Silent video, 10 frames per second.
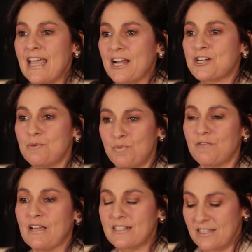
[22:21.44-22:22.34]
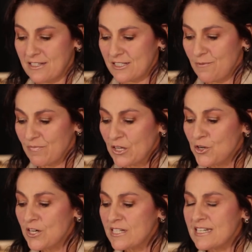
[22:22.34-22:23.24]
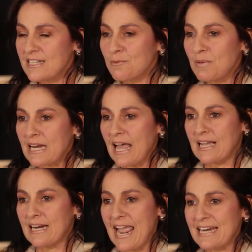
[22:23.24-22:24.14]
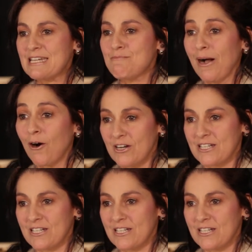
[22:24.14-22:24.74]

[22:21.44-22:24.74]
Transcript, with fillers: actually prevents this. Unity is a bit like an antibiotic